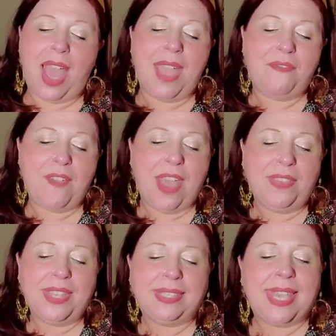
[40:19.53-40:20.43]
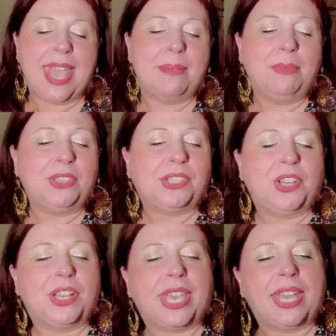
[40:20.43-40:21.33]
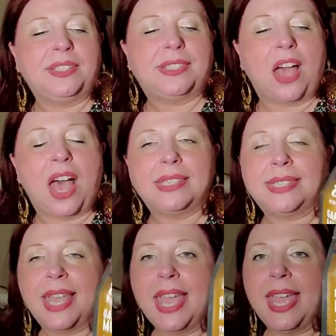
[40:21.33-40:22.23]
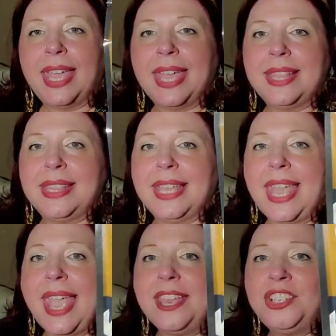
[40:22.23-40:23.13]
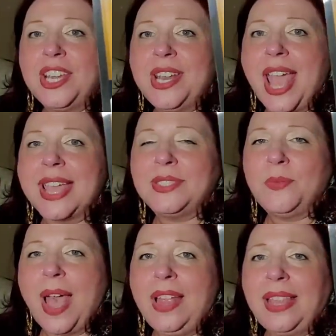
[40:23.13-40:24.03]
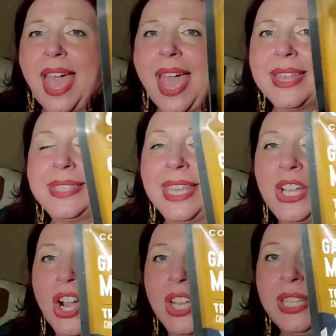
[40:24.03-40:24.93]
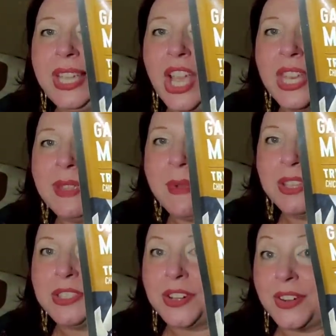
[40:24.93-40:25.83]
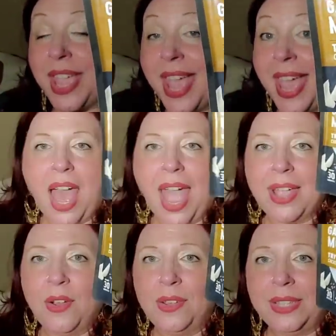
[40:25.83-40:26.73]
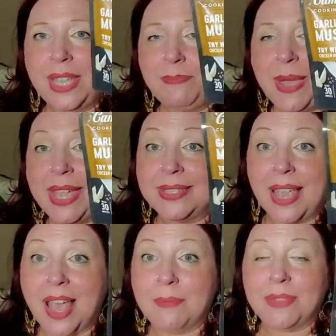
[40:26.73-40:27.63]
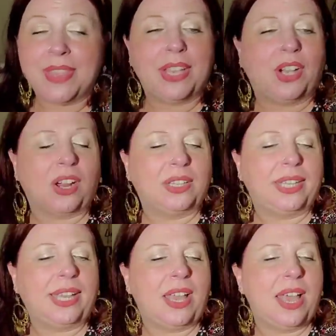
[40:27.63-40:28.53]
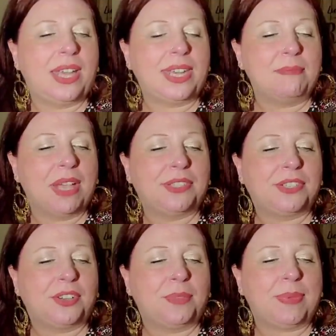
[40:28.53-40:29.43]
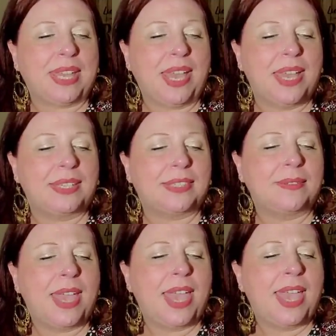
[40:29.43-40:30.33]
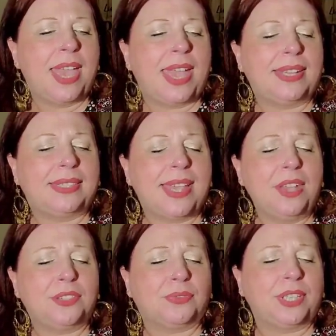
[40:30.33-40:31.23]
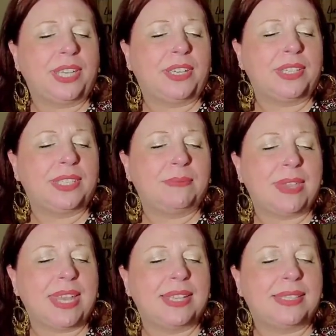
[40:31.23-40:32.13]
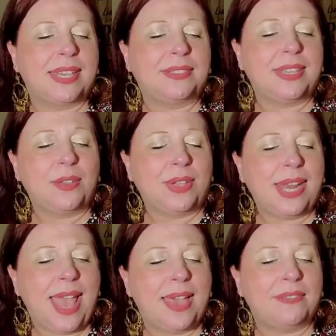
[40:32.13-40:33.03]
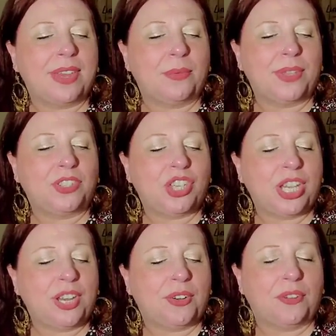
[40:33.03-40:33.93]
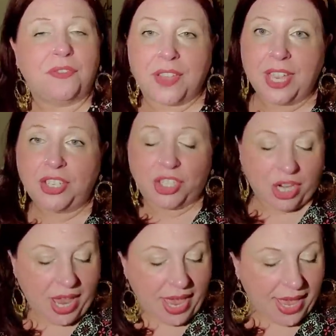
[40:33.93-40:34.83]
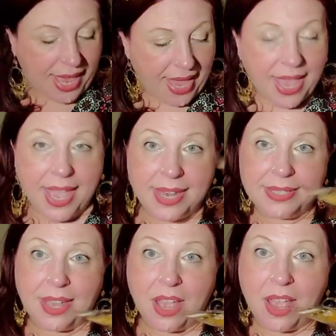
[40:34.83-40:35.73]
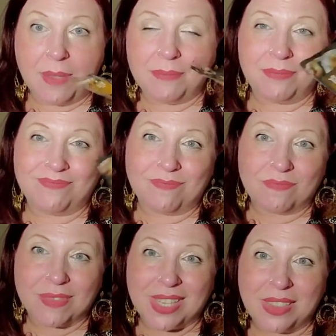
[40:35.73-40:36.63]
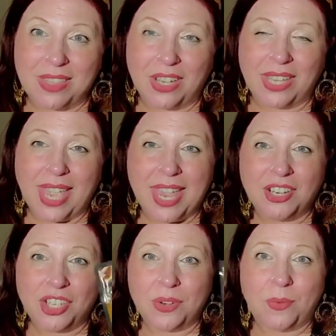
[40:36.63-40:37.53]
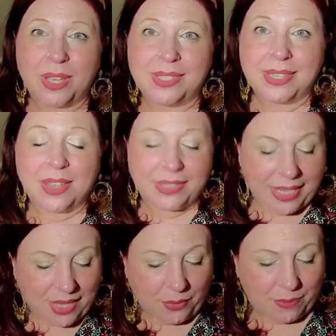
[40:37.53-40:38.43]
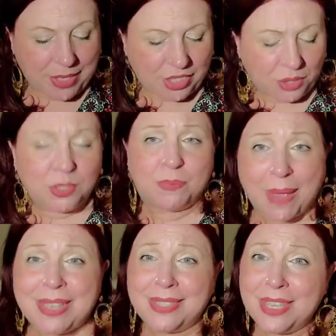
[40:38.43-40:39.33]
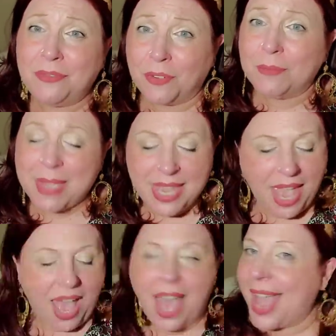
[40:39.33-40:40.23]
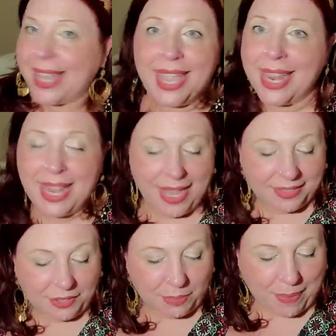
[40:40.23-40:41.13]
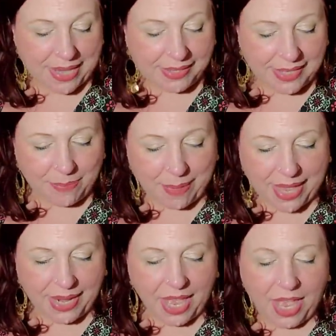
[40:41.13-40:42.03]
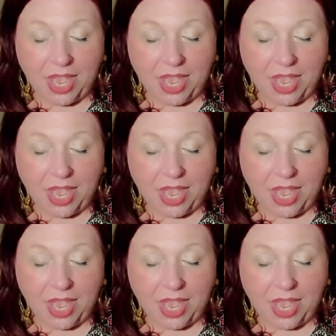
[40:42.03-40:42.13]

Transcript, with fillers: I found this Campbell's cooking sauce in the Cajun as well as the garlic honey mustard. I only picked up the garlic honey mustard because it sounds really good to me and it says that you can have it with chicken or fish and um, the Cajun one sounds like it would be too spicy for me. I can't handle spicy, but